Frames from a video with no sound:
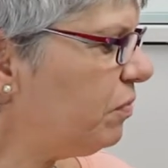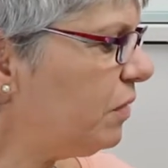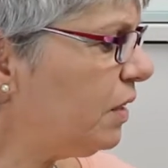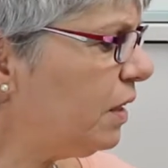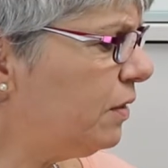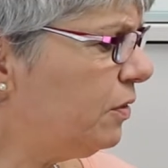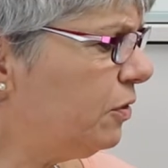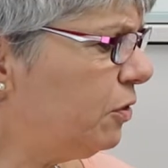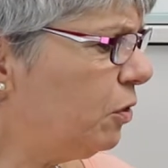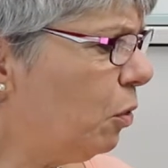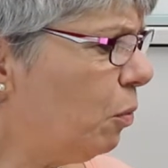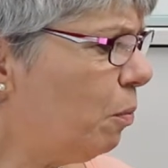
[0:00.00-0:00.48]

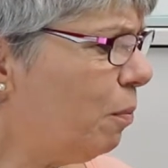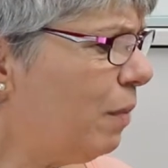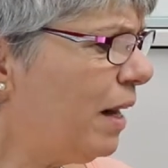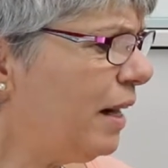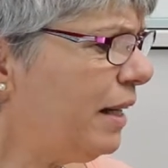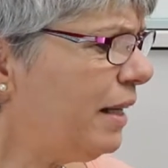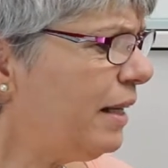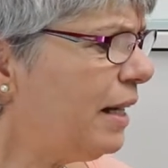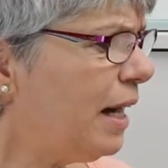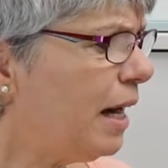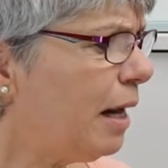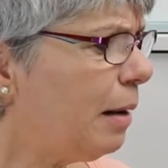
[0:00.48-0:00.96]
So
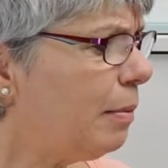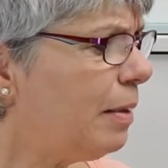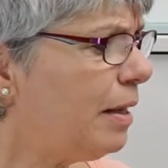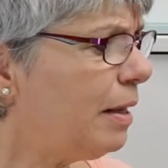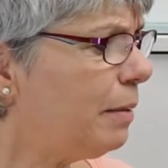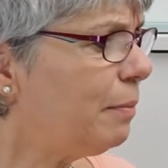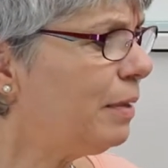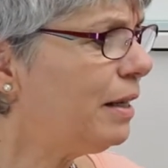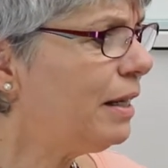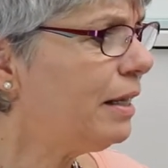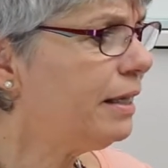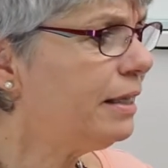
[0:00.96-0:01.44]
María
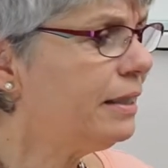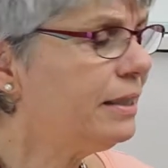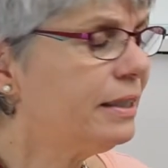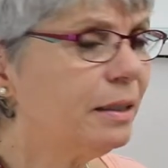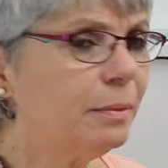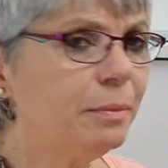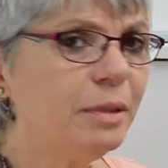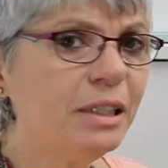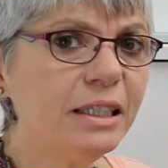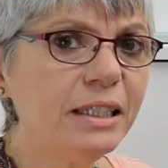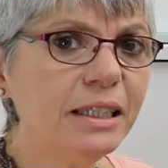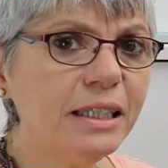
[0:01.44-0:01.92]
habla más
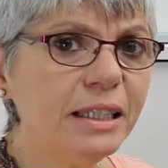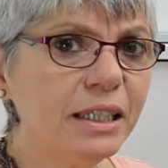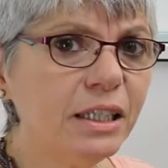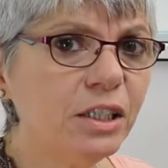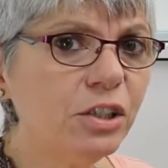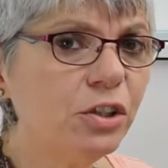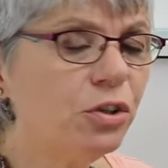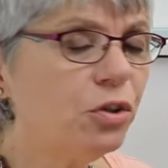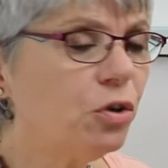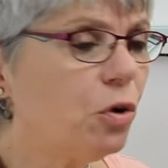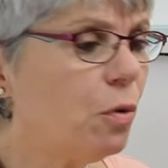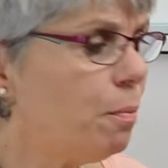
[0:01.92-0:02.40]
lentamente que
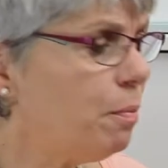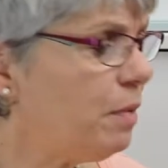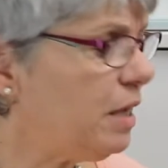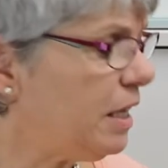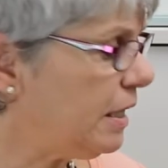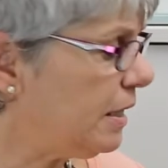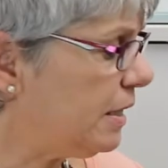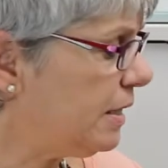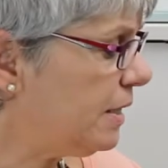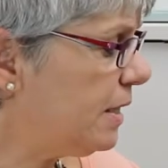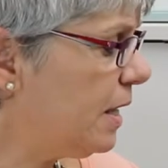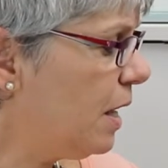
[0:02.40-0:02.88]
yo
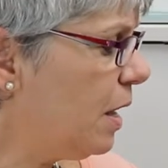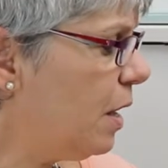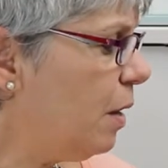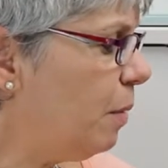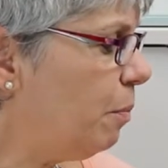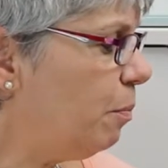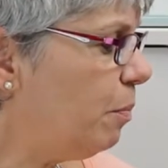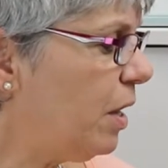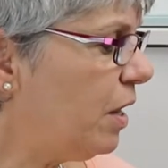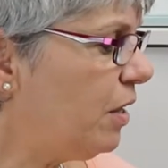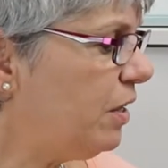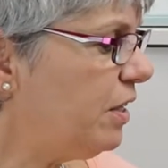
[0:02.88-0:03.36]
means
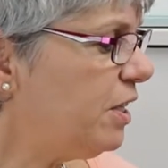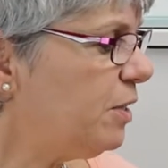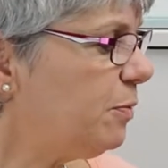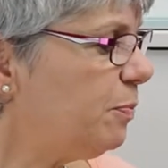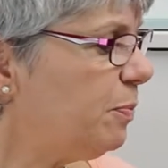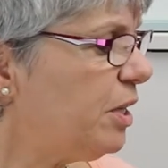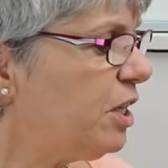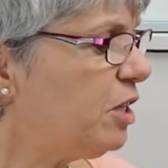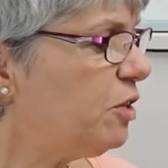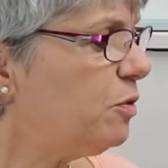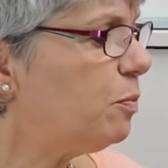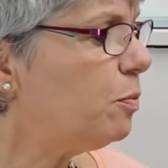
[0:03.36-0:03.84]
Mary
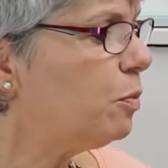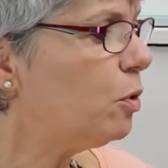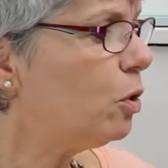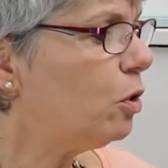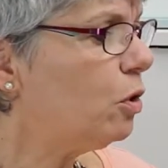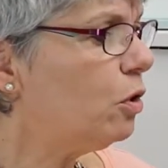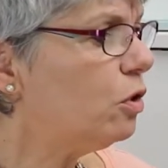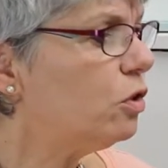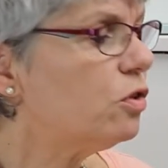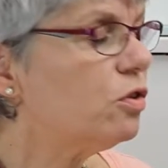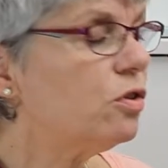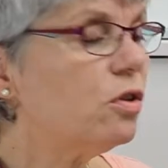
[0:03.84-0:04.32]
speaks
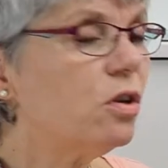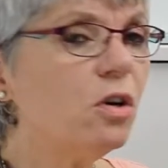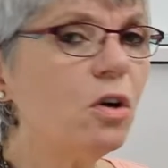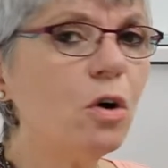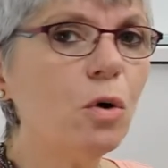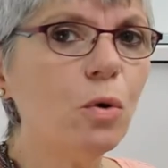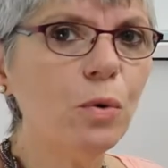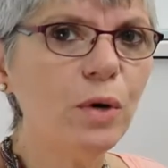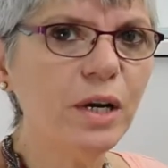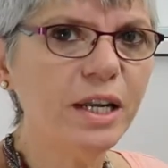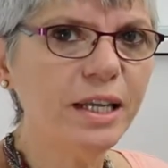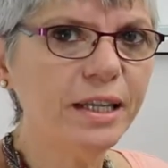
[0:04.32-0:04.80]
more
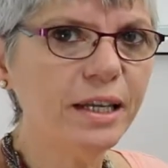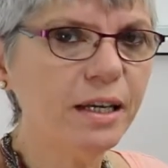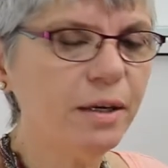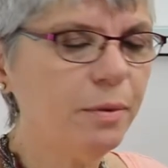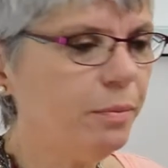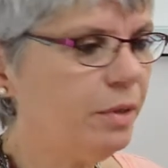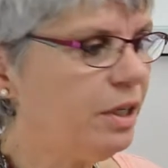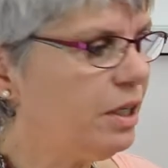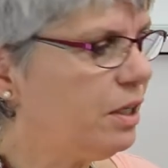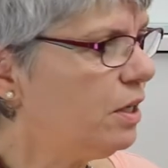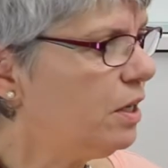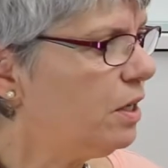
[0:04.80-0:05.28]
slowly
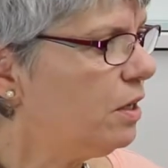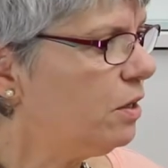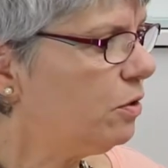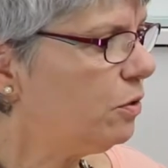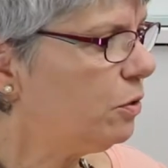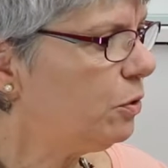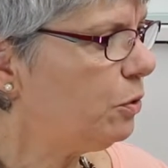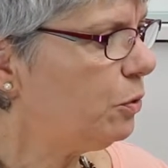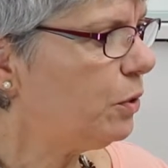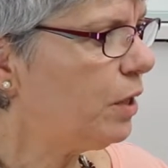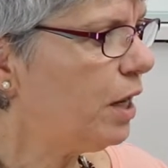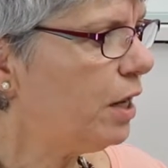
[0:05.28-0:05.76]
than me.
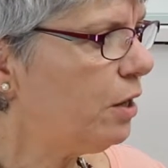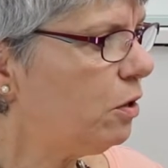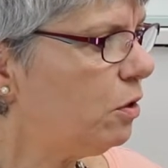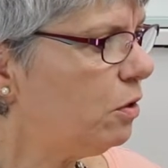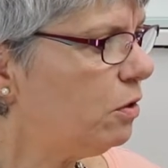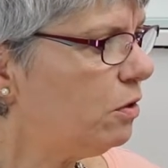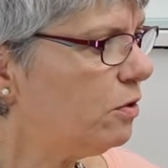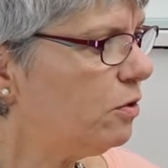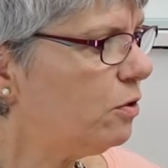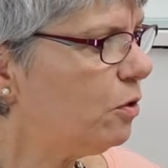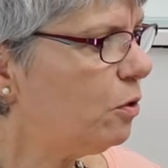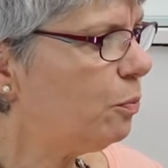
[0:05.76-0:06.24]
So you can
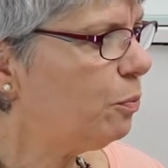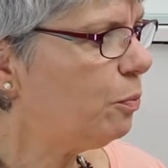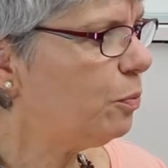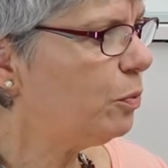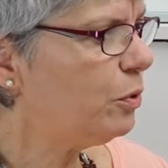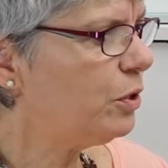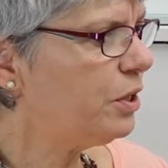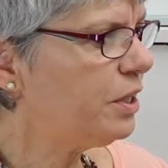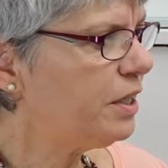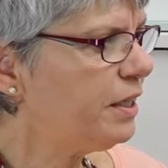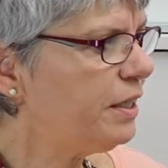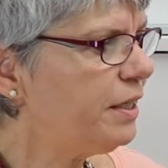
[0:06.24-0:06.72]
also
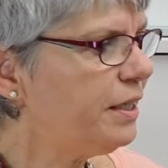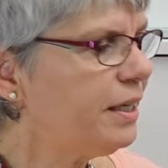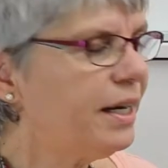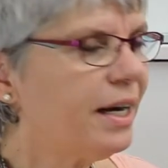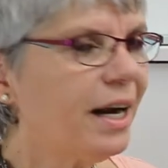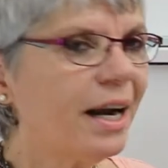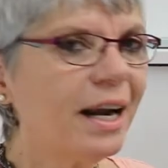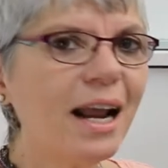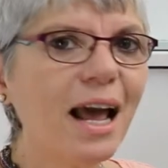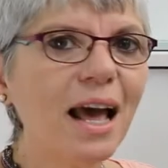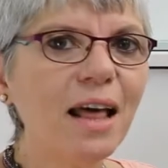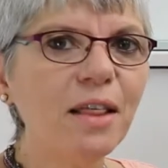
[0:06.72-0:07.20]
put here
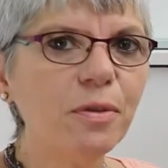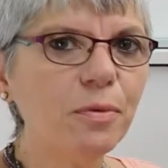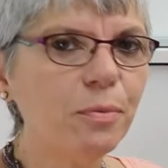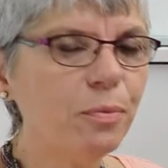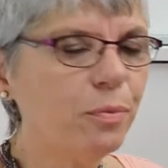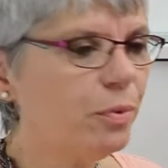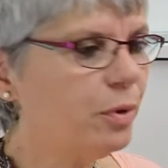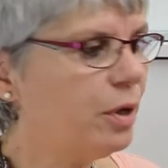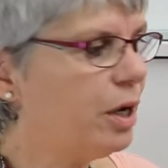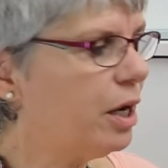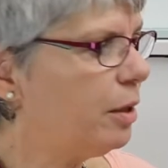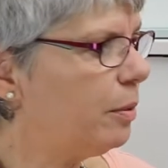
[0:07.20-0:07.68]
an
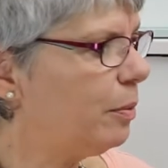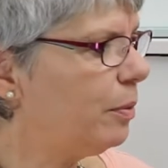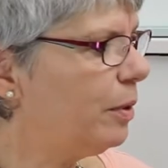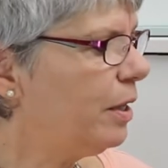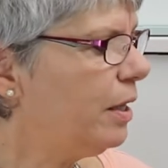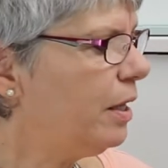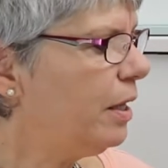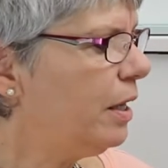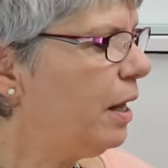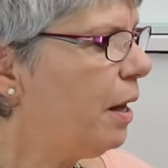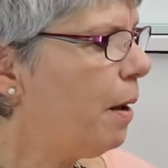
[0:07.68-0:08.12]
adverb.